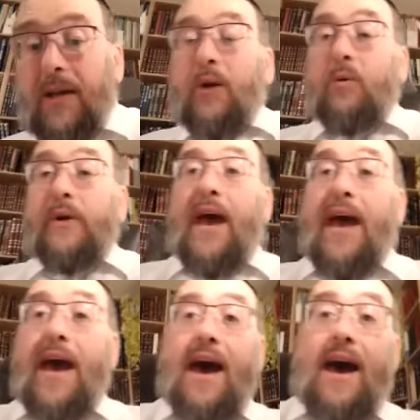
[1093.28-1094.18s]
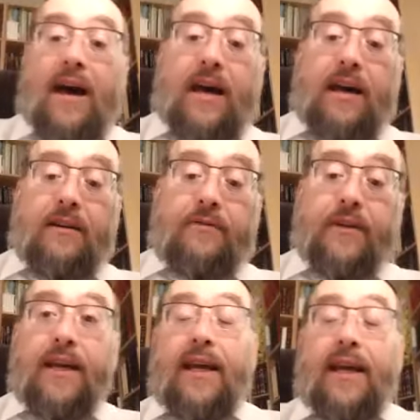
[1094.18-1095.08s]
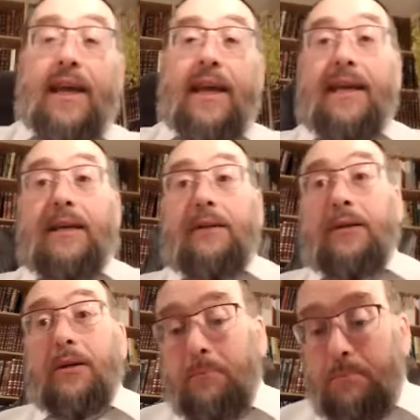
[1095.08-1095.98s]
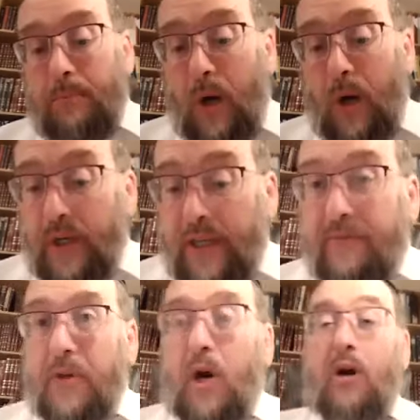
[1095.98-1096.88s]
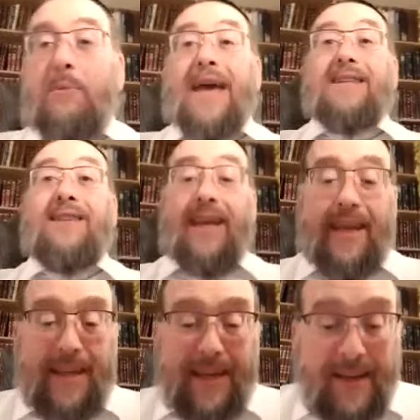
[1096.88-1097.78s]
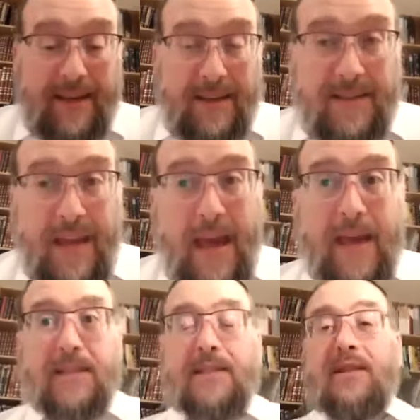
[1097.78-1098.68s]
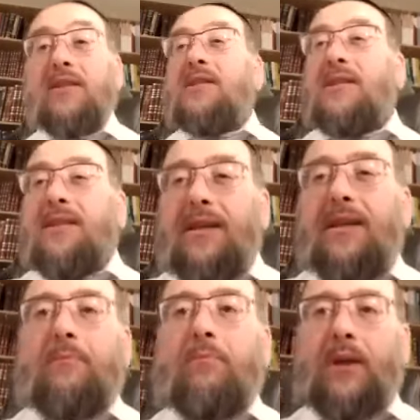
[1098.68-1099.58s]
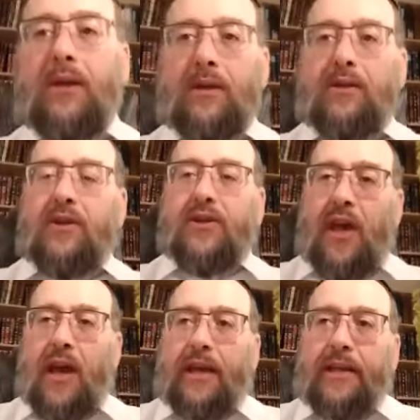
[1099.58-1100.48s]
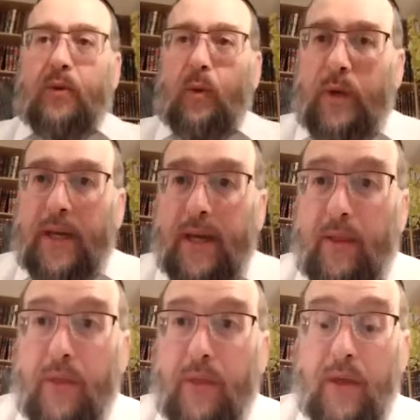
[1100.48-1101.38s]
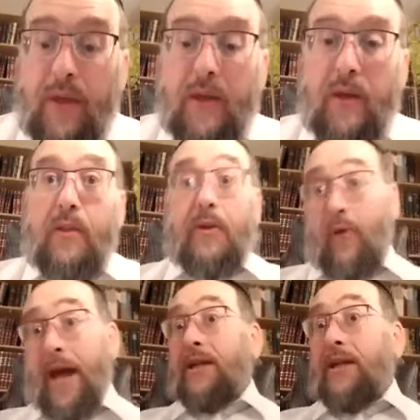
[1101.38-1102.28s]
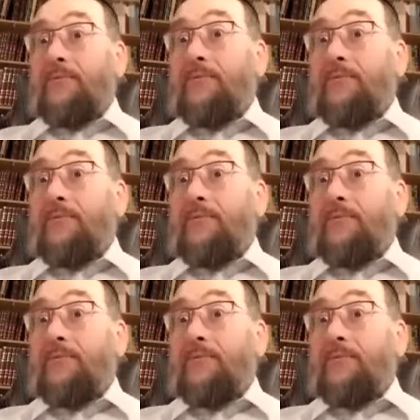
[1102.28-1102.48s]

We have a Magen Avraham and a Taz that seem to side with the Ran,